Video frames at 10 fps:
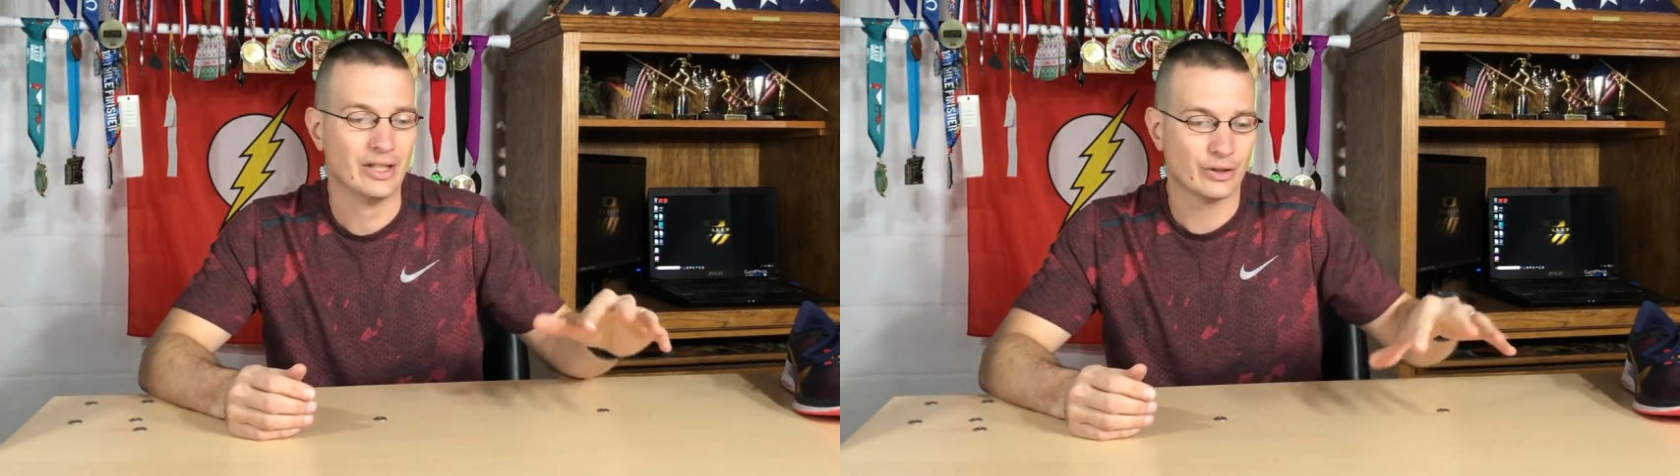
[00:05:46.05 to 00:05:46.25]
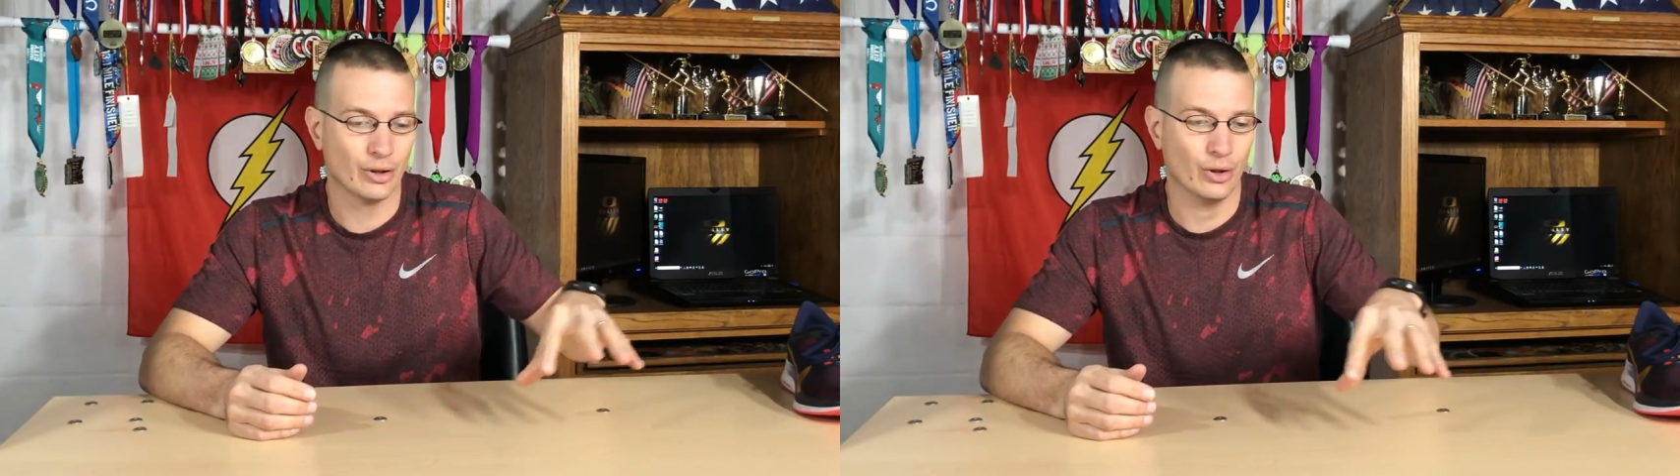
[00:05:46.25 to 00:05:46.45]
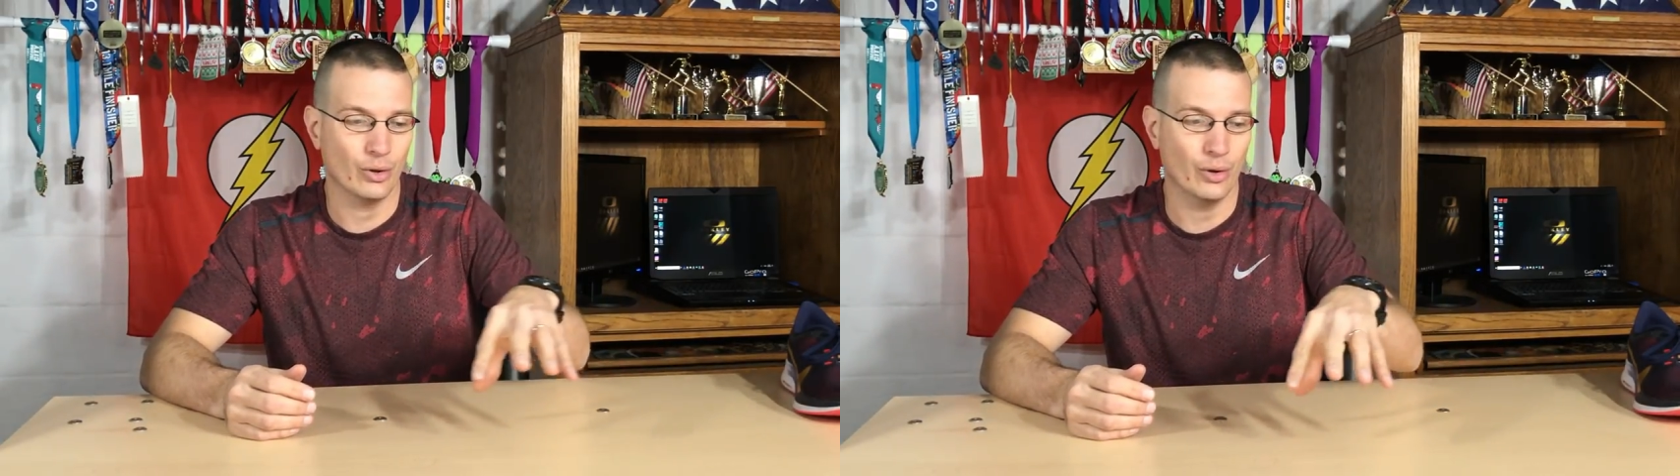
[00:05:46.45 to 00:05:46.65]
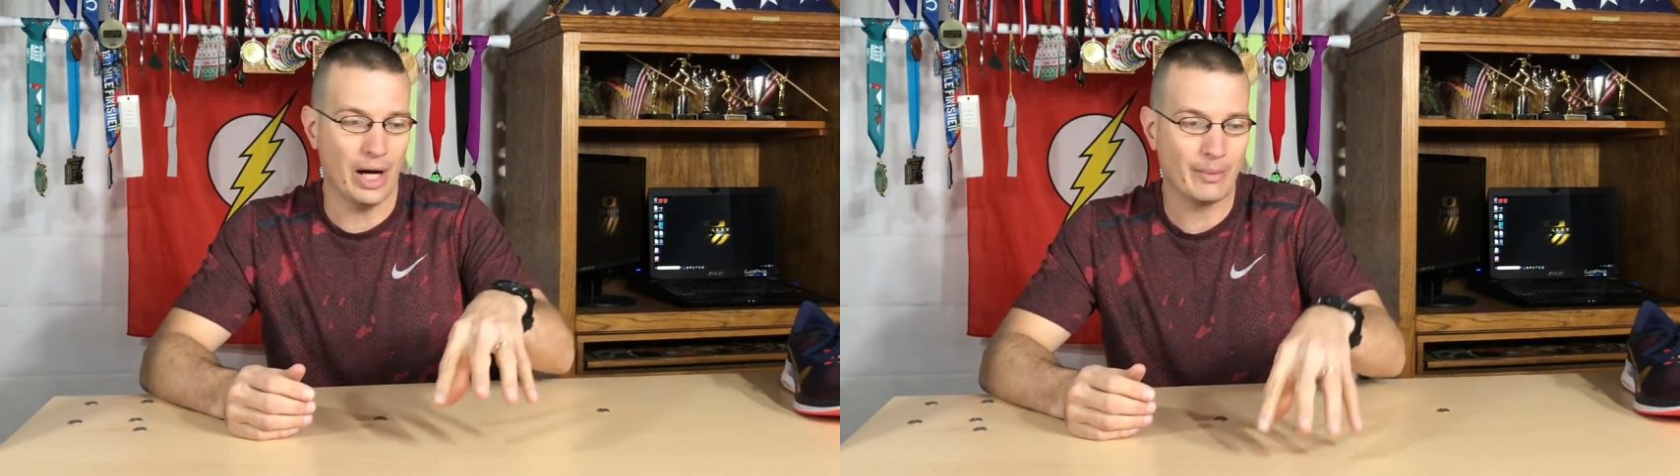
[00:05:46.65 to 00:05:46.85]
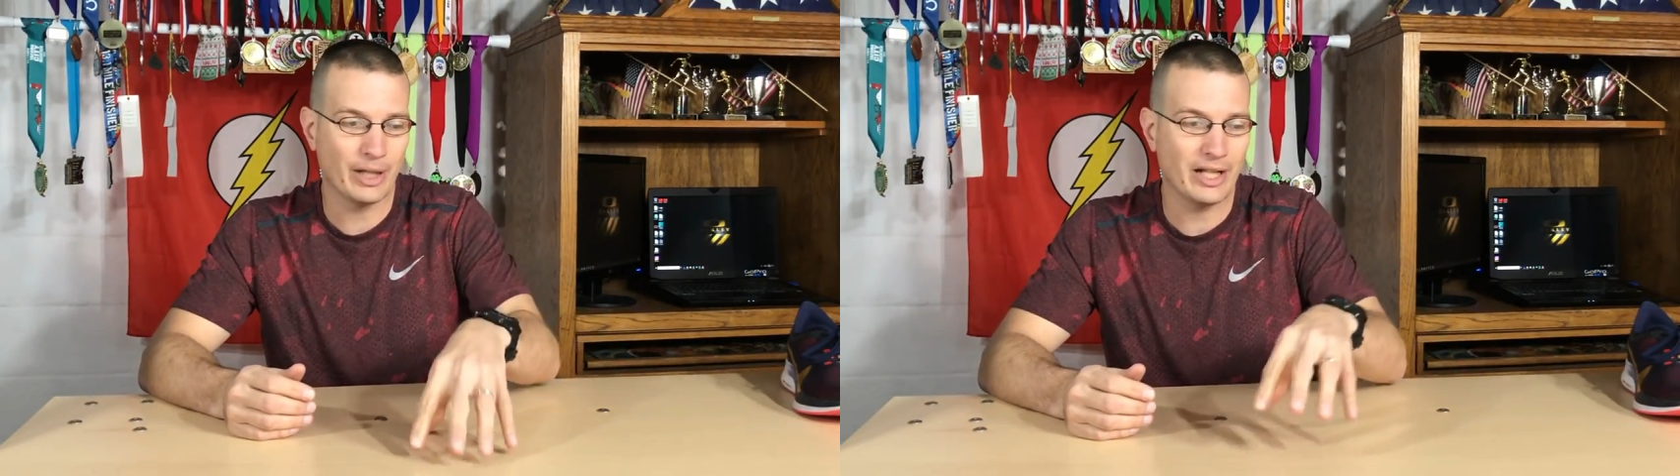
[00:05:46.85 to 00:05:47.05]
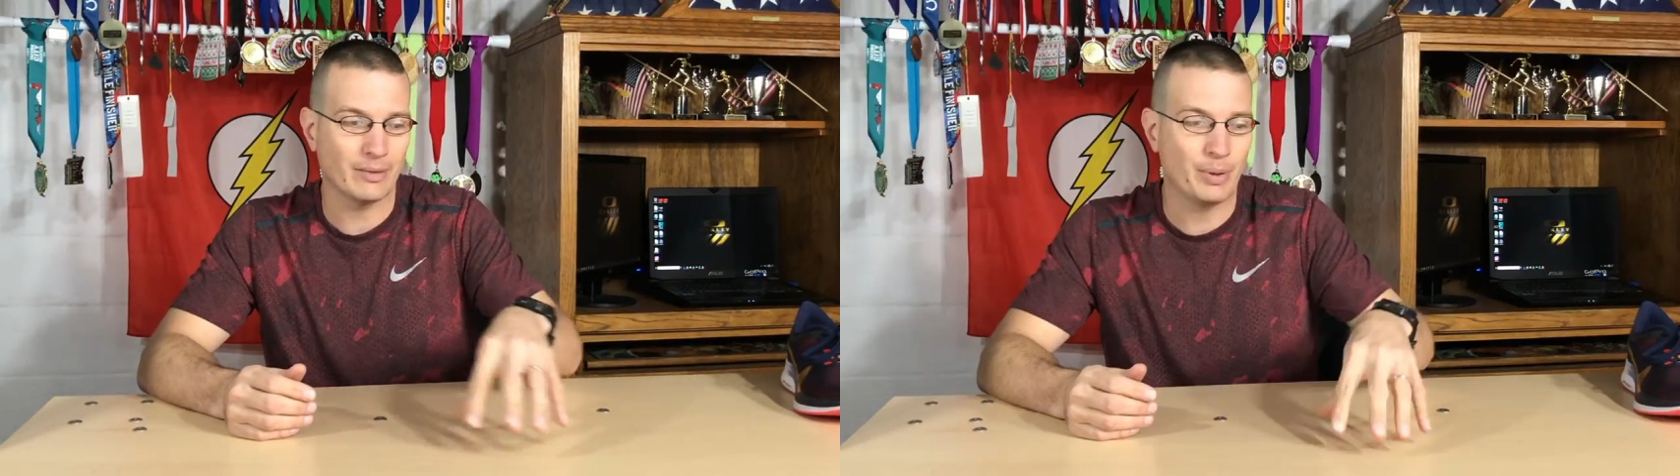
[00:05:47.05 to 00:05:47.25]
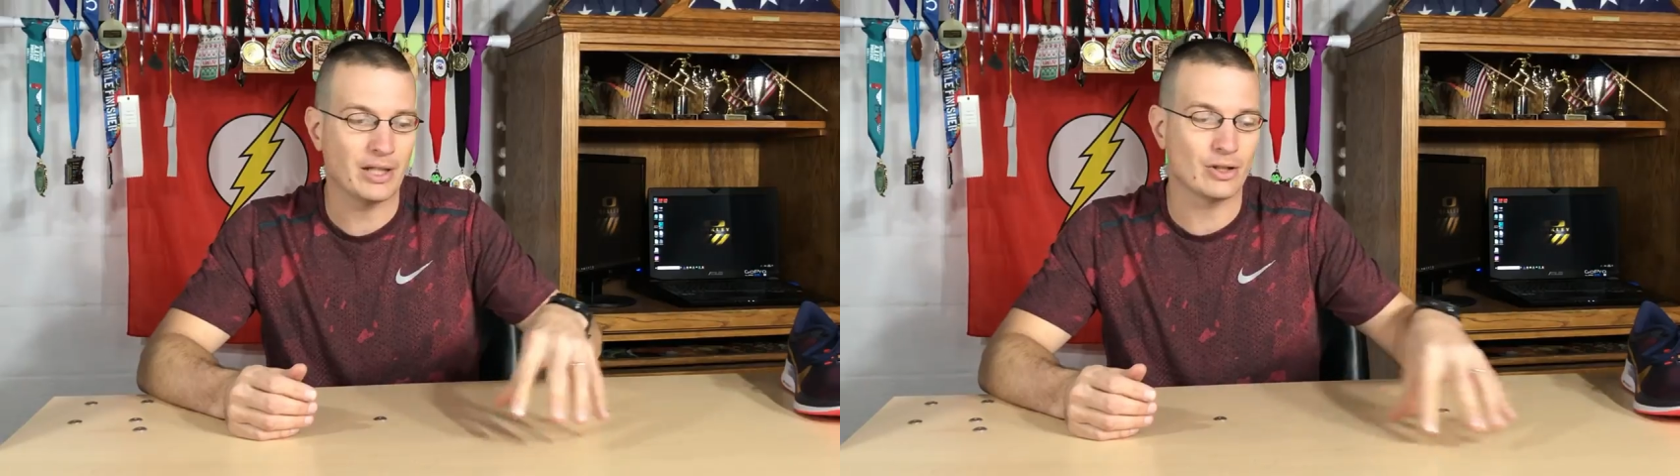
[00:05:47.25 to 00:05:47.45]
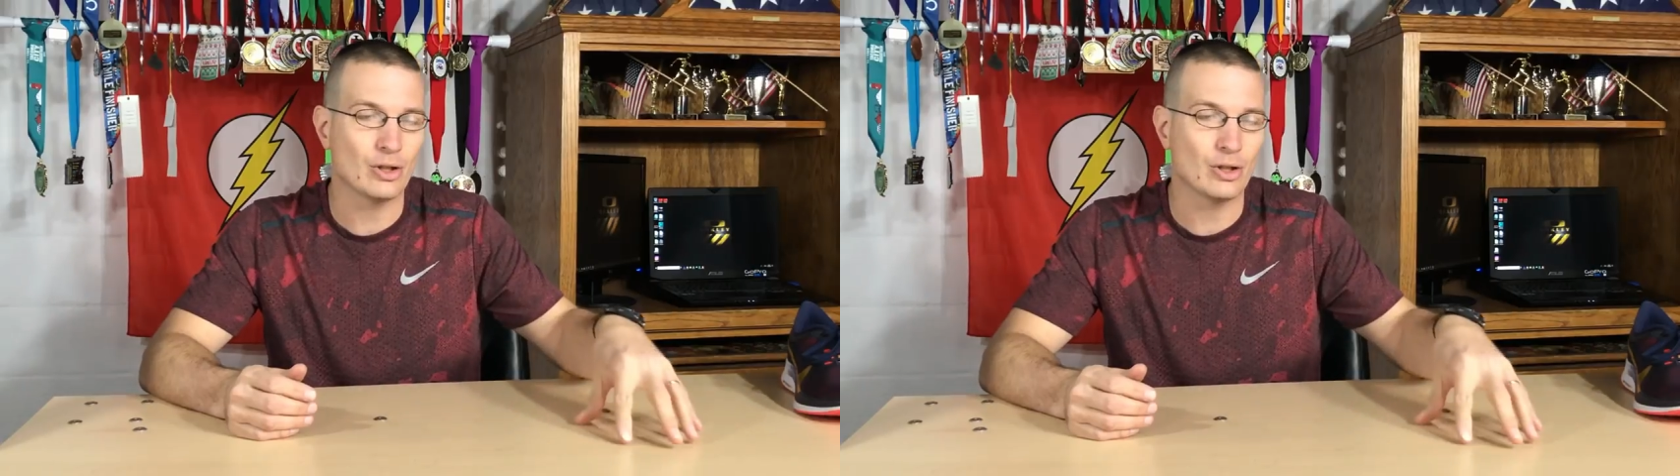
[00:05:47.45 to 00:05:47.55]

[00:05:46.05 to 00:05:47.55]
So I'm going to have to pick and